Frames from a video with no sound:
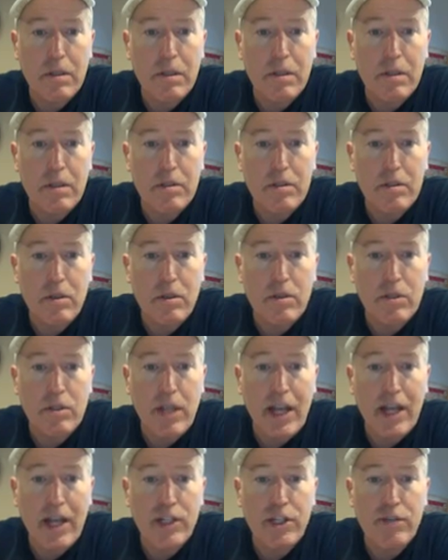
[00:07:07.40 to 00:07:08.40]
So it's
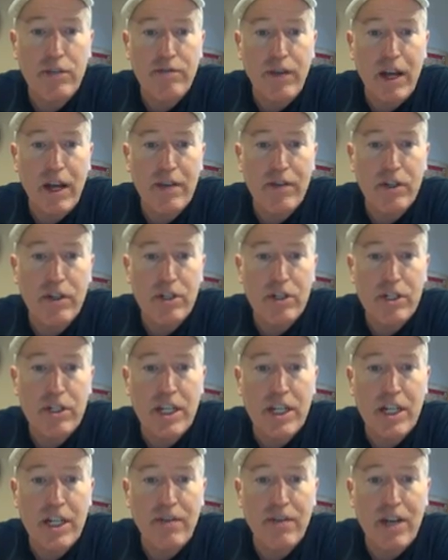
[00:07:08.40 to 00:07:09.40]
actually
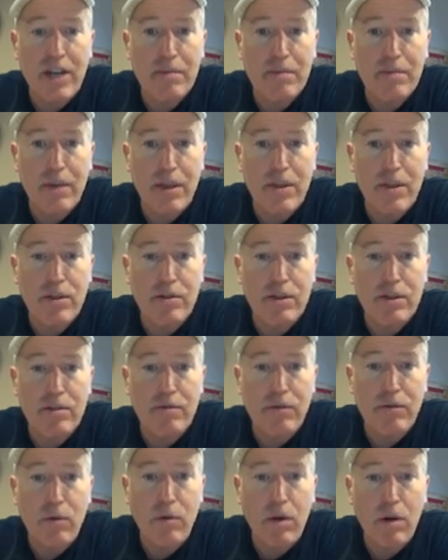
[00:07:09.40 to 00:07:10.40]
510 divided by
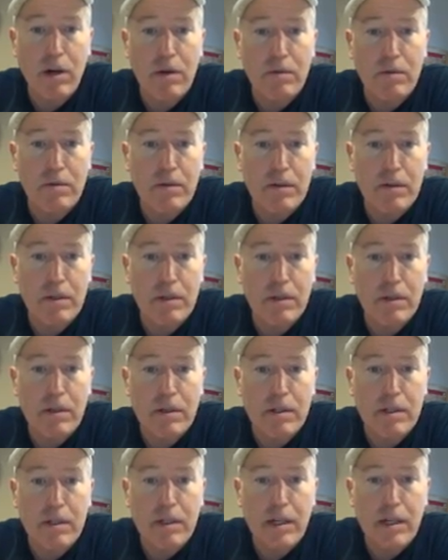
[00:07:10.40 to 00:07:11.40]
34.
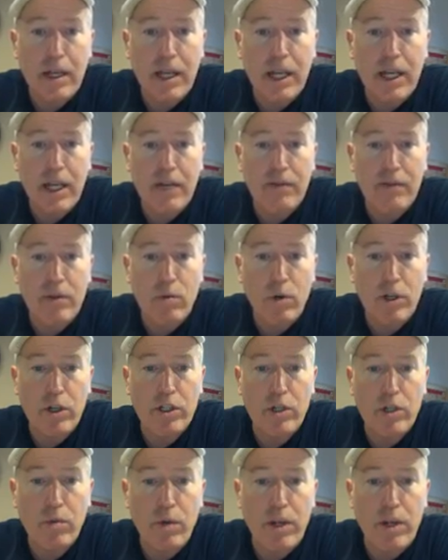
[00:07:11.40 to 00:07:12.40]
And if you
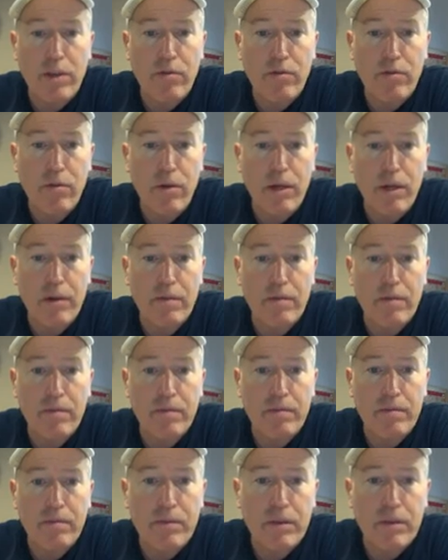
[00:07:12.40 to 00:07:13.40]
worked your way through it,
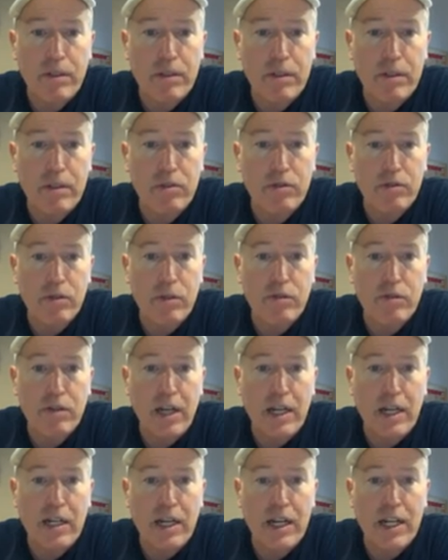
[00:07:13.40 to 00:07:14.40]
you should have
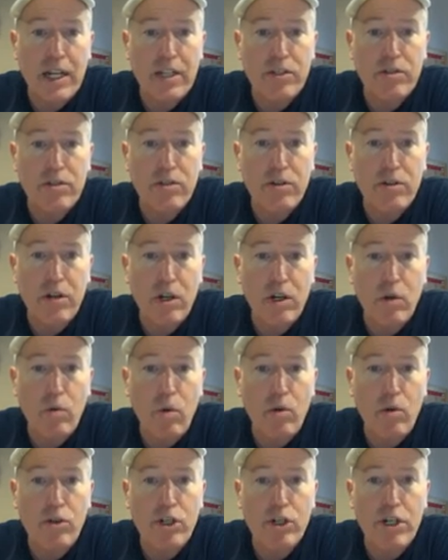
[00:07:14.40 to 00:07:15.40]
gotten an answer, a
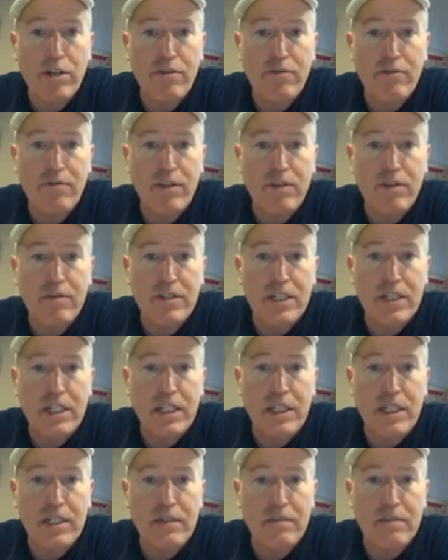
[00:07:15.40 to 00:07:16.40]
quotient of
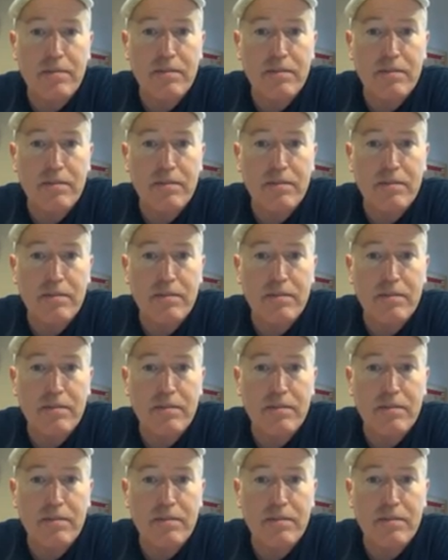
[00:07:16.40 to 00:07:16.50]
15.